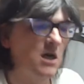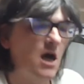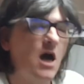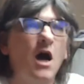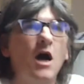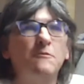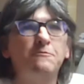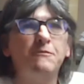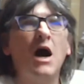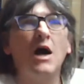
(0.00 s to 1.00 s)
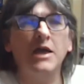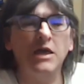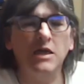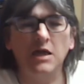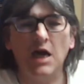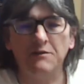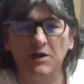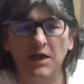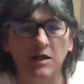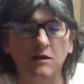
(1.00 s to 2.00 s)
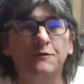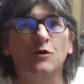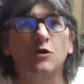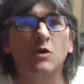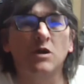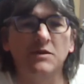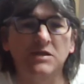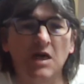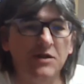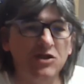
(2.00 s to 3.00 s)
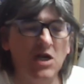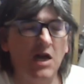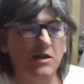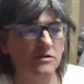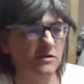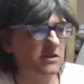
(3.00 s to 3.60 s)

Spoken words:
but he gave a link for one of his other channels,